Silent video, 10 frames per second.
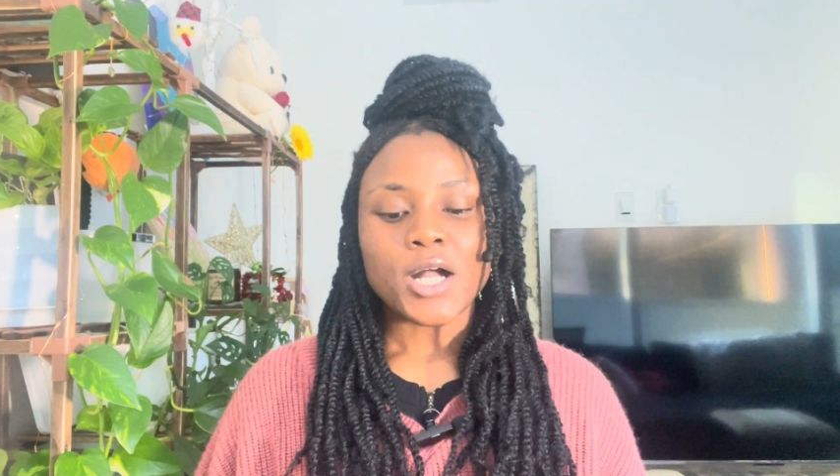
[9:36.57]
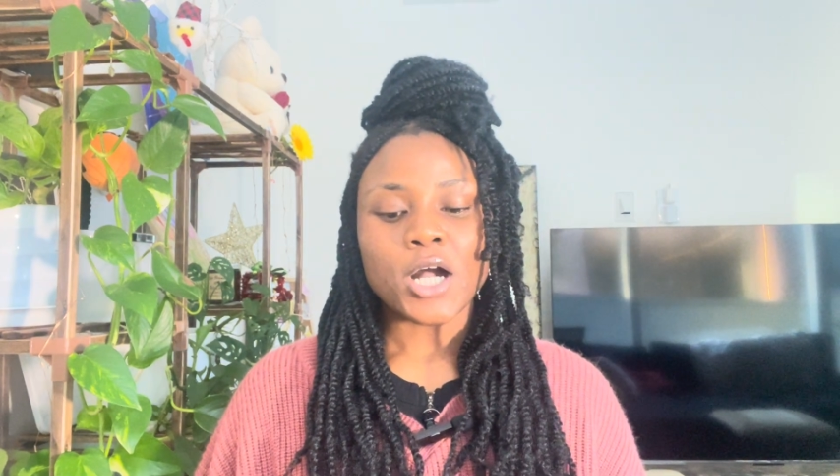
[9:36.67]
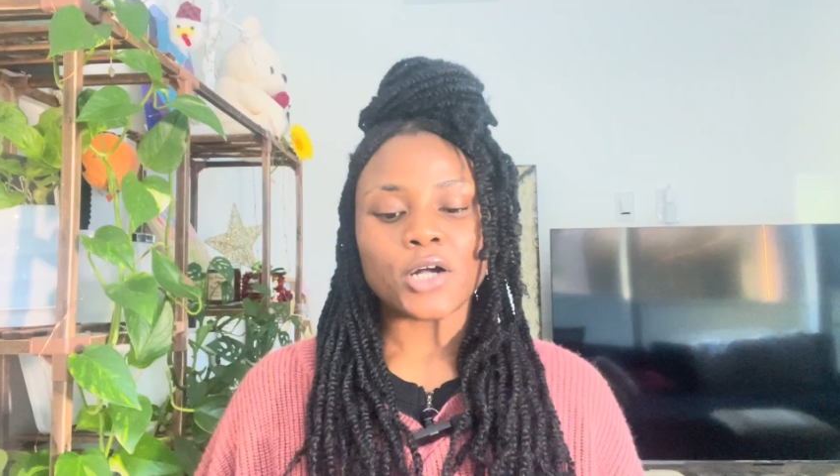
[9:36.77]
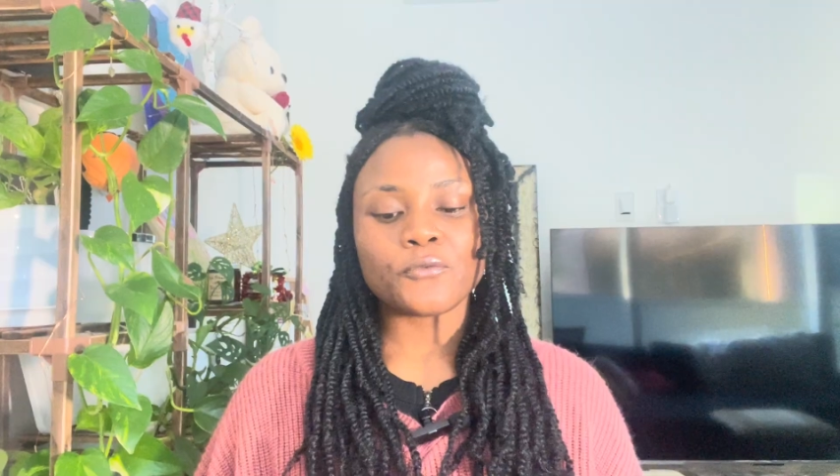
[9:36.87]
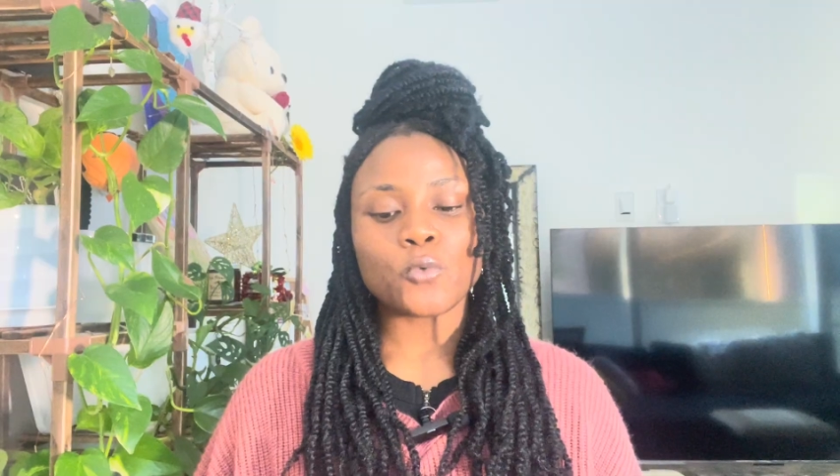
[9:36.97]

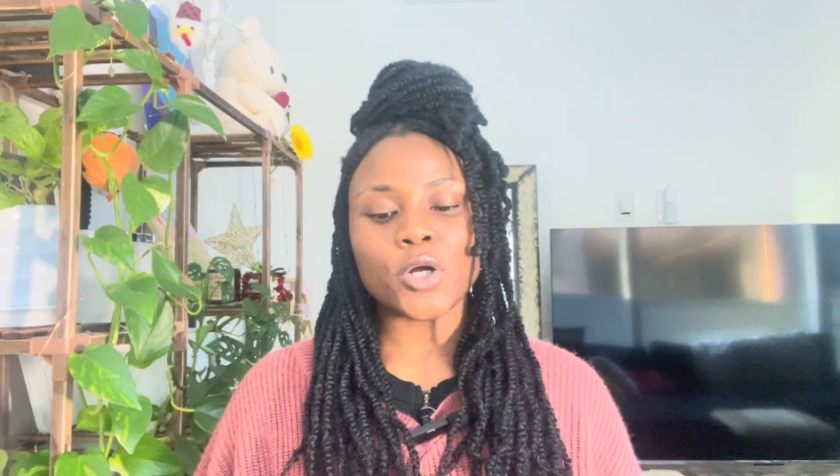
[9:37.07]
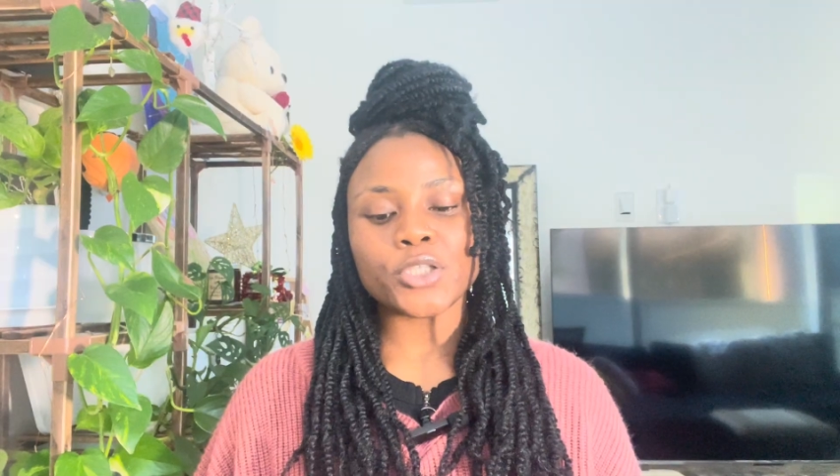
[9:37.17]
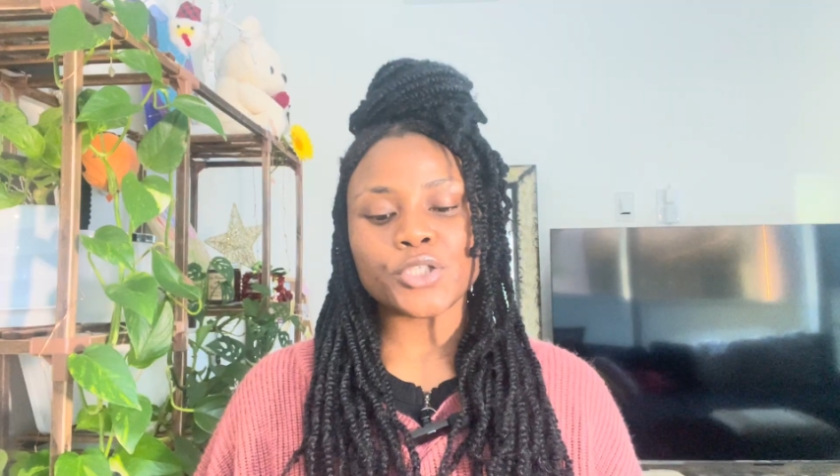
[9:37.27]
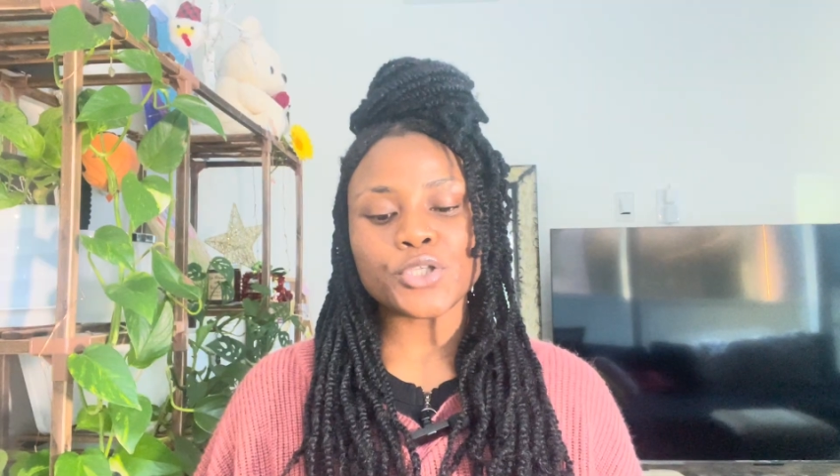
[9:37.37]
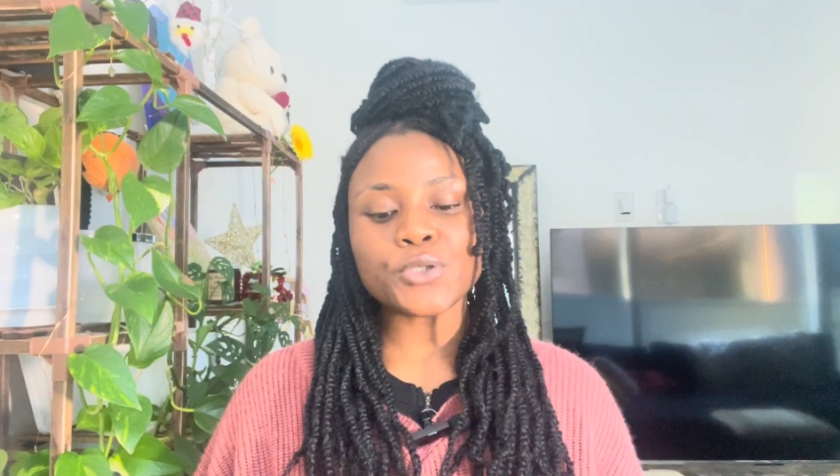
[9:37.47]
Of
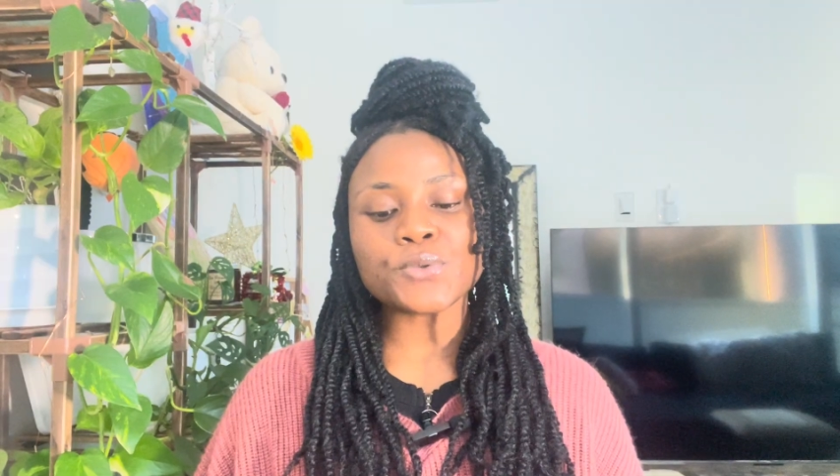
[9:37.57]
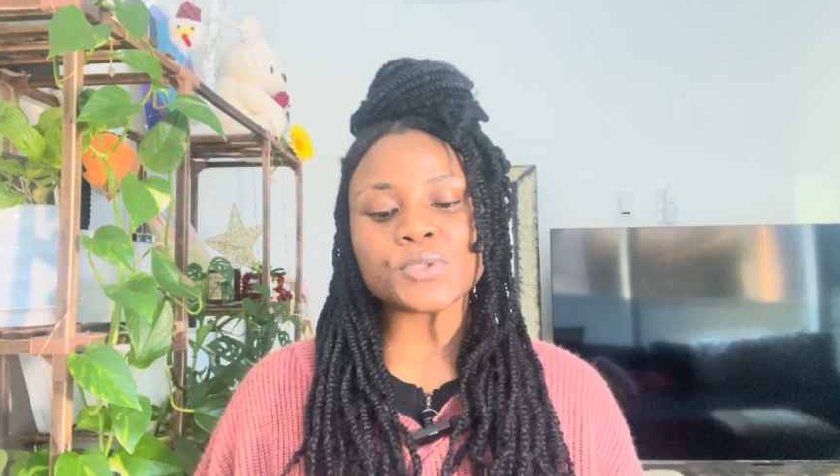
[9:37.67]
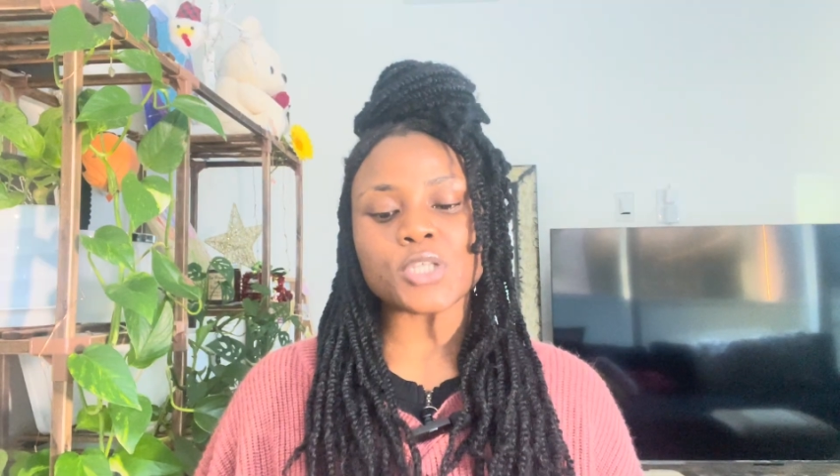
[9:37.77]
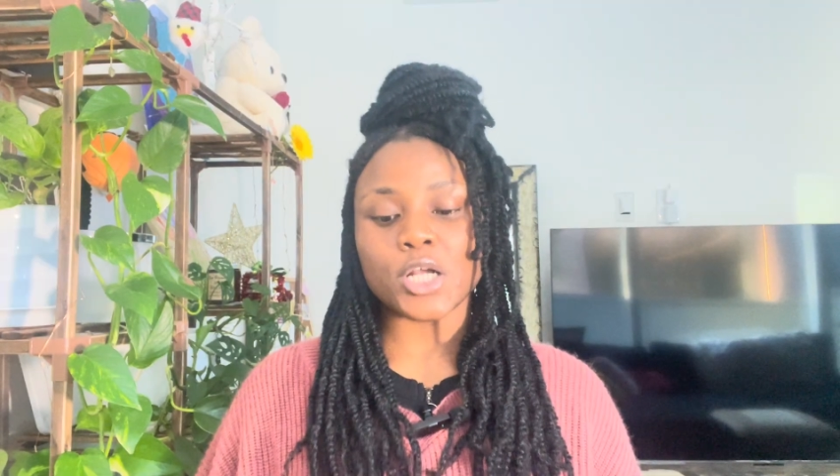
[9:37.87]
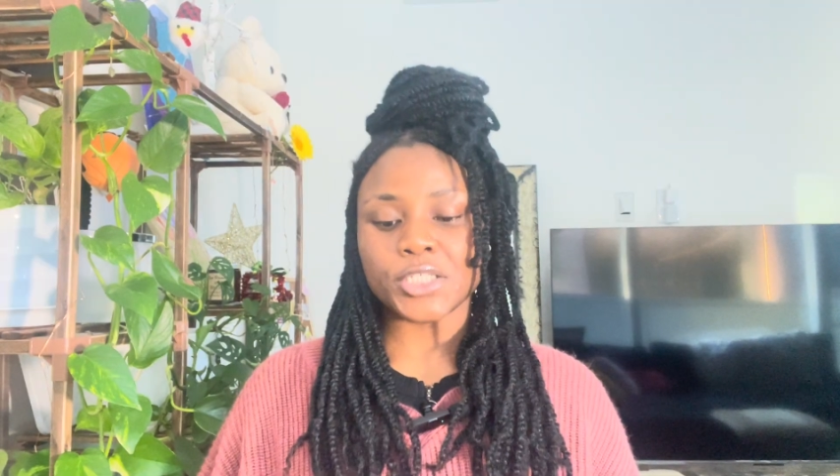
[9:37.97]
what use are